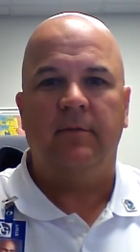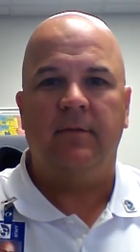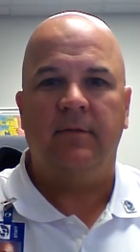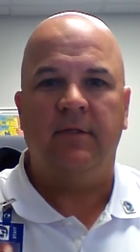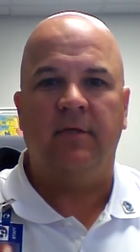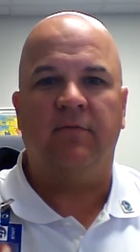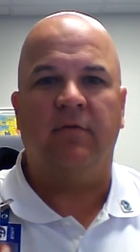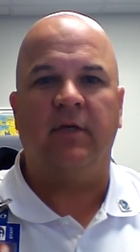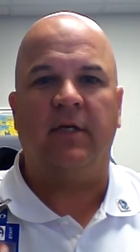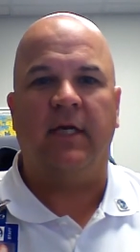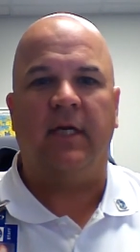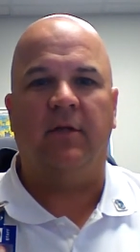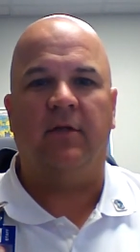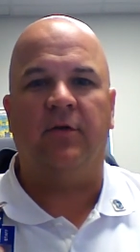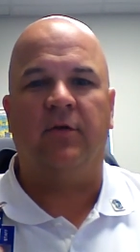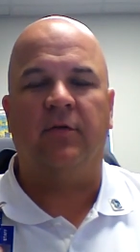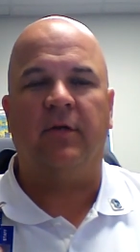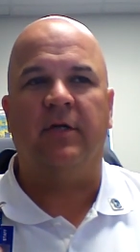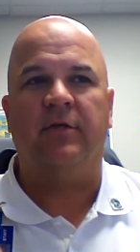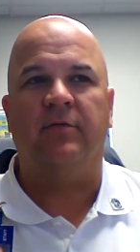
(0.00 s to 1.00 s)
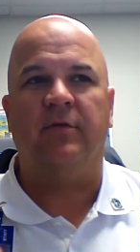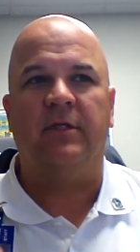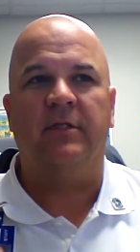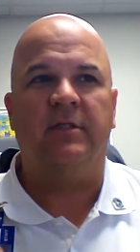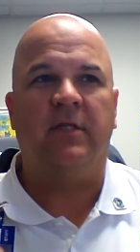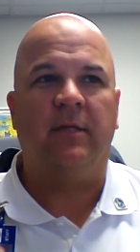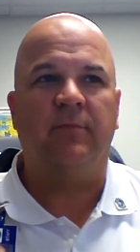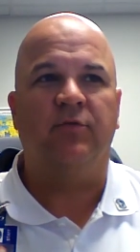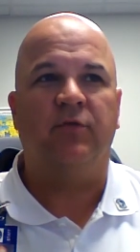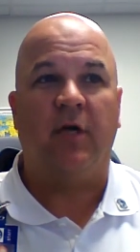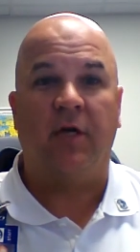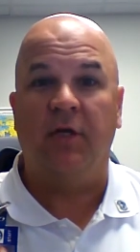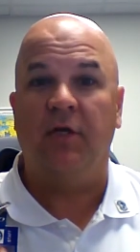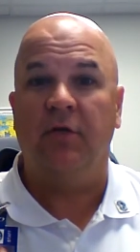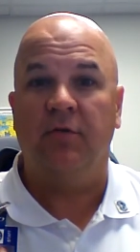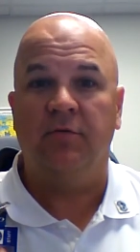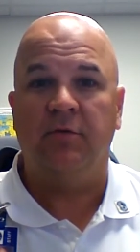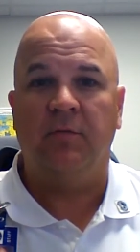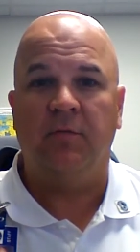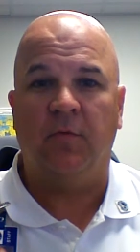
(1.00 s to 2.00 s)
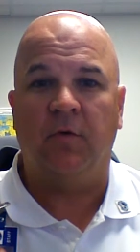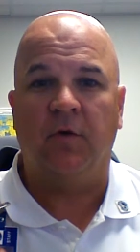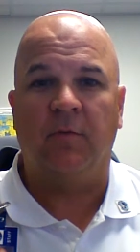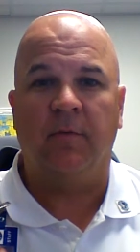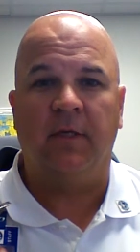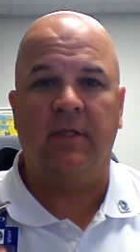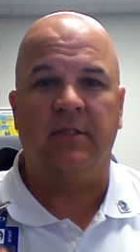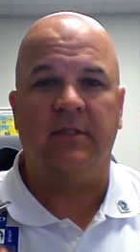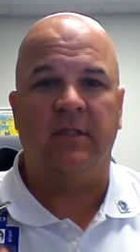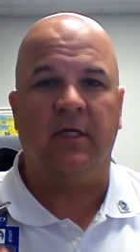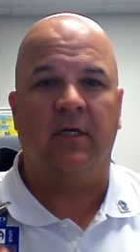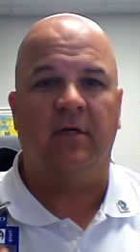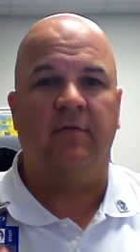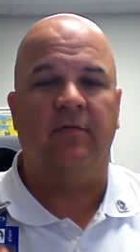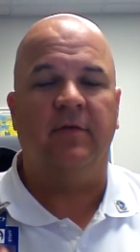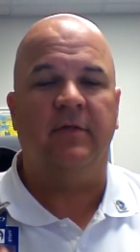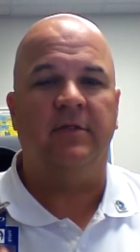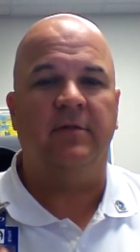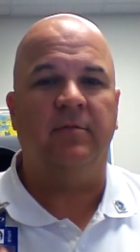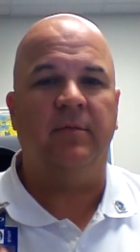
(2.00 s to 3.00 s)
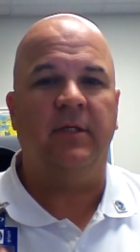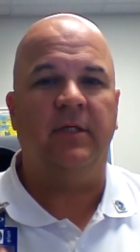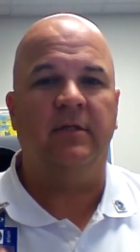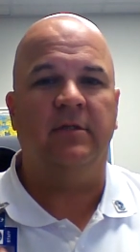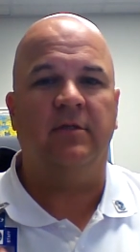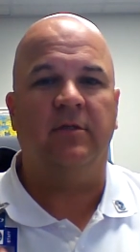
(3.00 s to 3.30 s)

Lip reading: different calendar entries, and I'm trying to use it more myself as a means